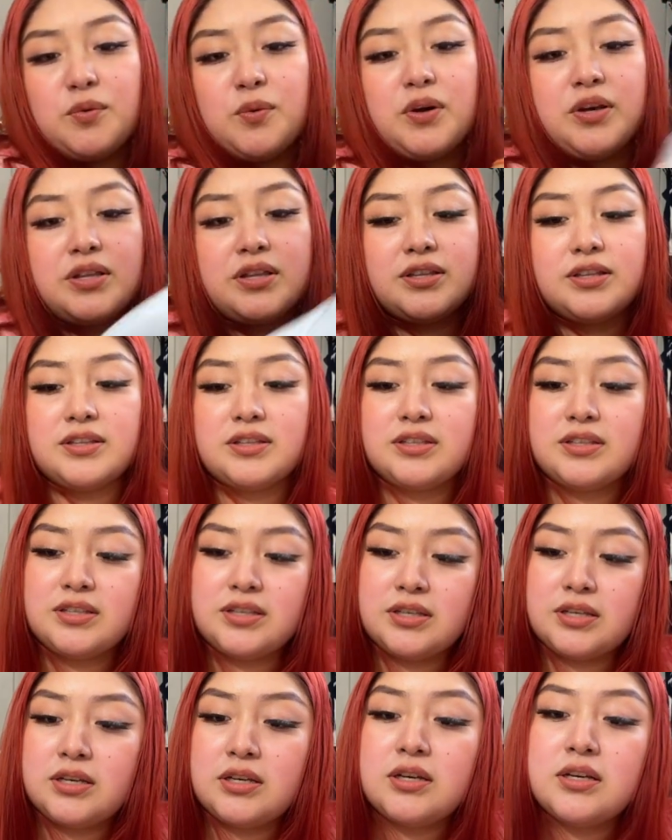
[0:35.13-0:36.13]
one.
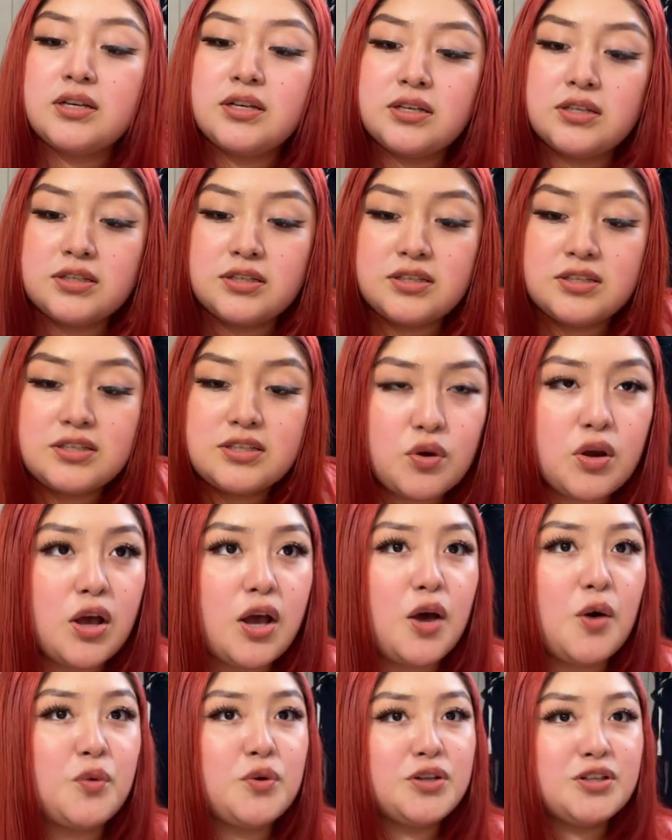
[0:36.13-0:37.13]

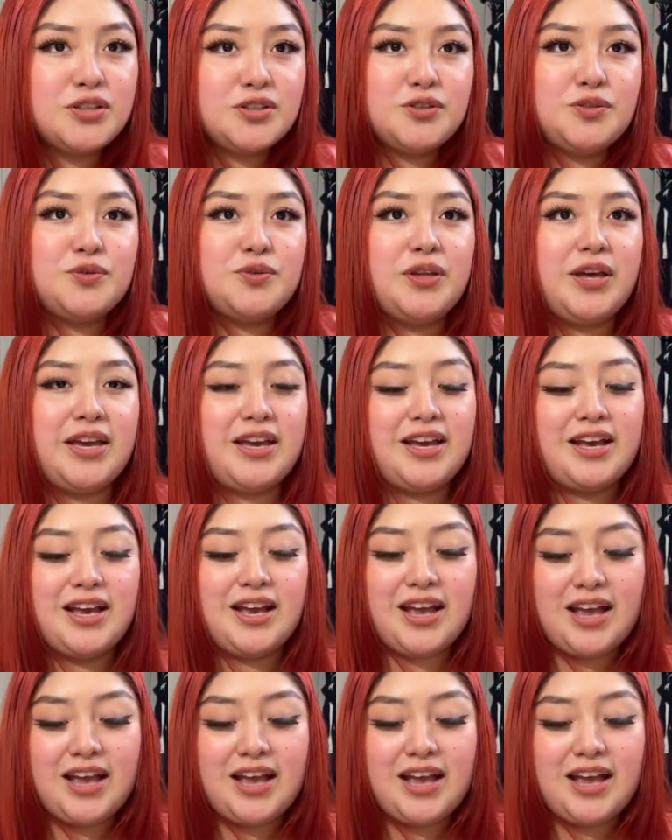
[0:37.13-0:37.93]
I want to do like,